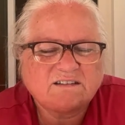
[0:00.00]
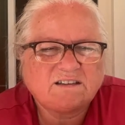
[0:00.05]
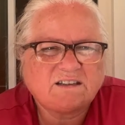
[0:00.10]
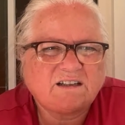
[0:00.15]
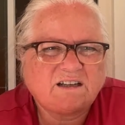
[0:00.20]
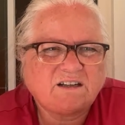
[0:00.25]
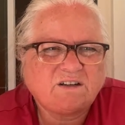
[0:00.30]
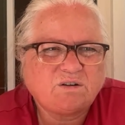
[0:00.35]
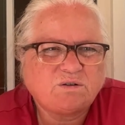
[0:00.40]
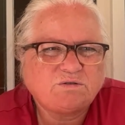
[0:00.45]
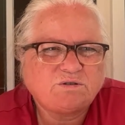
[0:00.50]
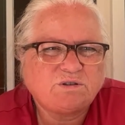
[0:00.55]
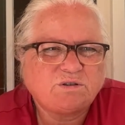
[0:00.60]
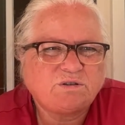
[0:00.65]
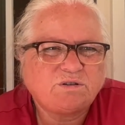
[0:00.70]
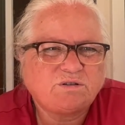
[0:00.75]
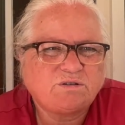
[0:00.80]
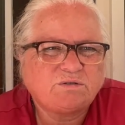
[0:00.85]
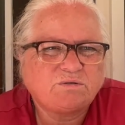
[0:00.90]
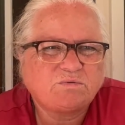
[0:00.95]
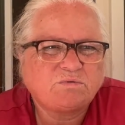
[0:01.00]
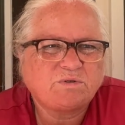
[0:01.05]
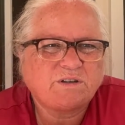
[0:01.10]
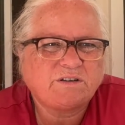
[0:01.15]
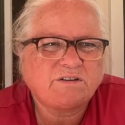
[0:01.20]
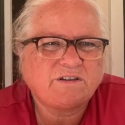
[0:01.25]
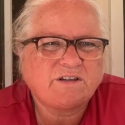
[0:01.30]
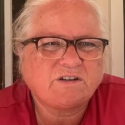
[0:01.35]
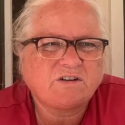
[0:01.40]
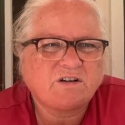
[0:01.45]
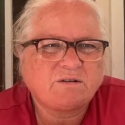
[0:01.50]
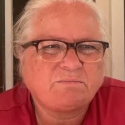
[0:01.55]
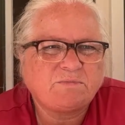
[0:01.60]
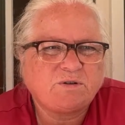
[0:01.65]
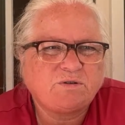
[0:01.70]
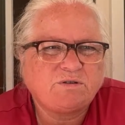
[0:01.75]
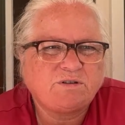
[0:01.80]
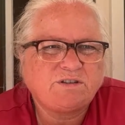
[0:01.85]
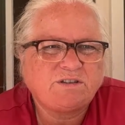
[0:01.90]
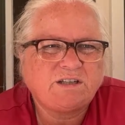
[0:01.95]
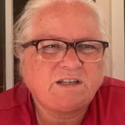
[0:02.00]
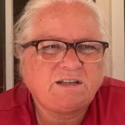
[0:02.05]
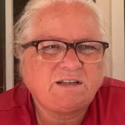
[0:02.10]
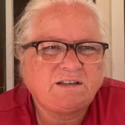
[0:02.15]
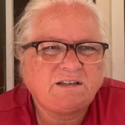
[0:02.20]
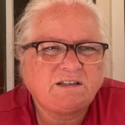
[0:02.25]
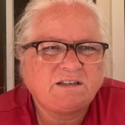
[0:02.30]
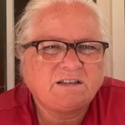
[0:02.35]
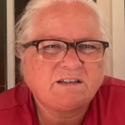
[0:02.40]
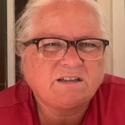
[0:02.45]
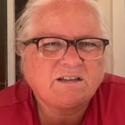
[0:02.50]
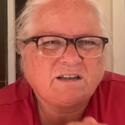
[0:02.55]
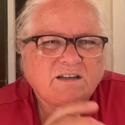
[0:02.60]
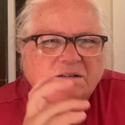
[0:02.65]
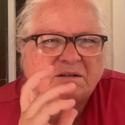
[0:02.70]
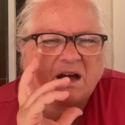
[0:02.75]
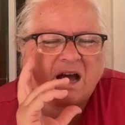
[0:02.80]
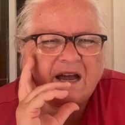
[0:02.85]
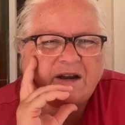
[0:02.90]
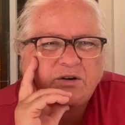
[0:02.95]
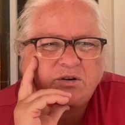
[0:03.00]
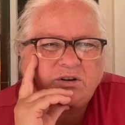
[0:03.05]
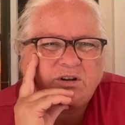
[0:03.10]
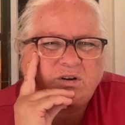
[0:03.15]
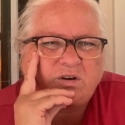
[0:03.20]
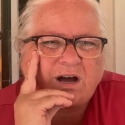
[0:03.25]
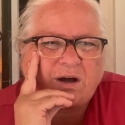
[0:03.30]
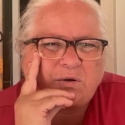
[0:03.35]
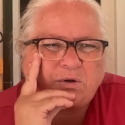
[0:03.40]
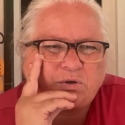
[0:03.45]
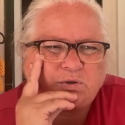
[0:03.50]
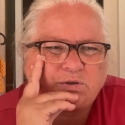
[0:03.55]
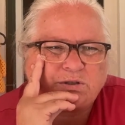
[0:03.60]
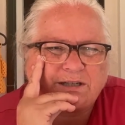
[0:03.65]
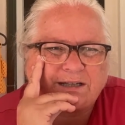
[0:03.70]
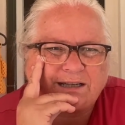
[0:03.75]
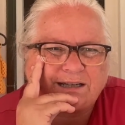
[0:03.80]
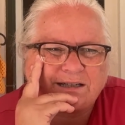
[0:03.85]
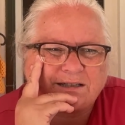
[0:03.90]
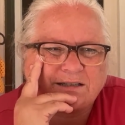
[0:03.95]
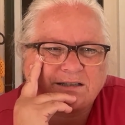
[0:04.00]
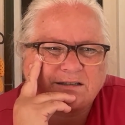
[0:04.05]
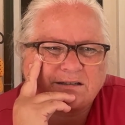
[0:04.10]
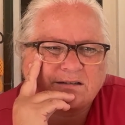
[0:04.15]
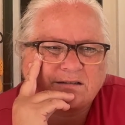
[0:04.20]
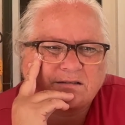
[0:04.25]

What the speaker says: I go to where the community, I don't know how you see it,